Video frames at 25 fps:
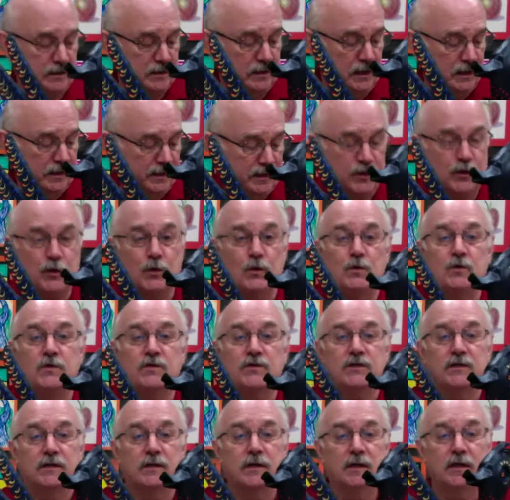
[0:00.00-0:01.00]
Duck
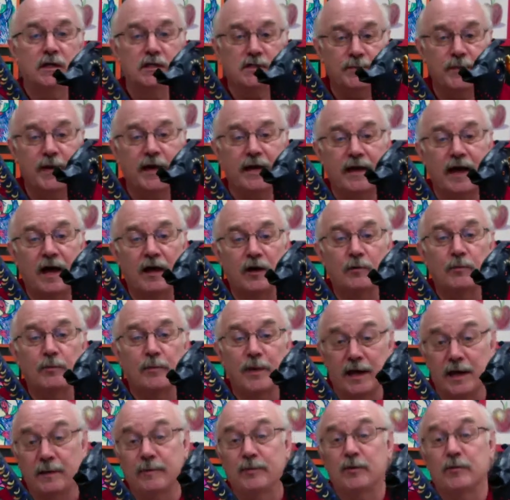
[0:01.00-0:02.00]
Goose. It's made out of
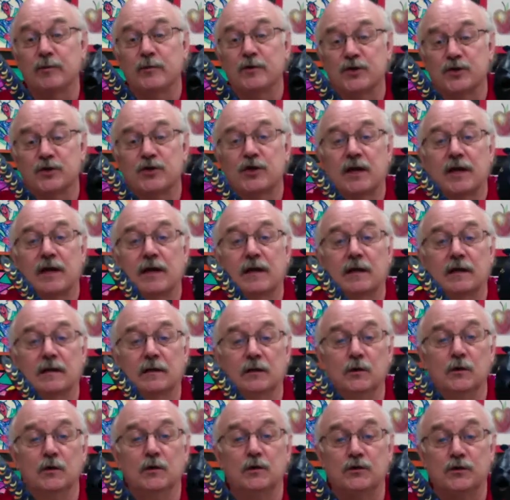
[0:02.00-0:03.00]
paper mache,
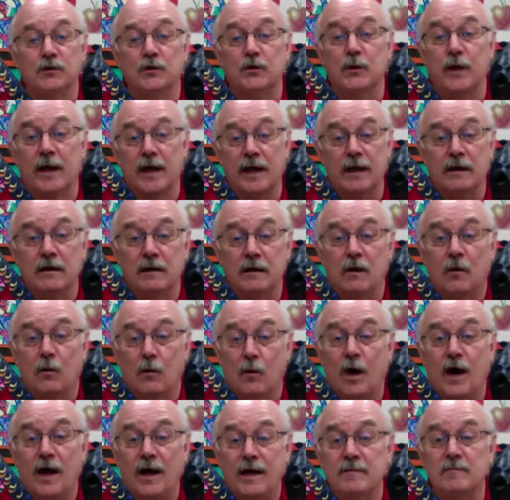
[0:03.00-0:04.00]
glued to a
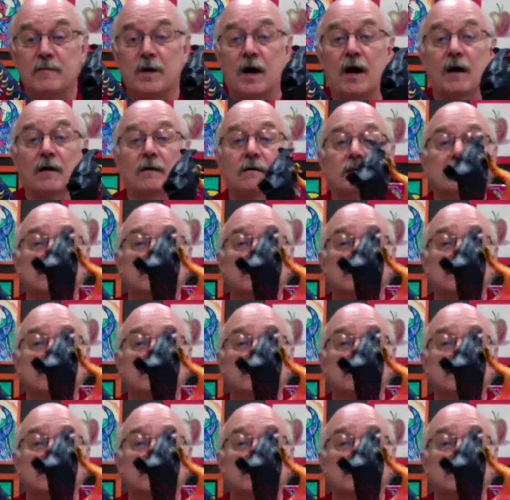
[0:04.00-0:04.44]
wine bottle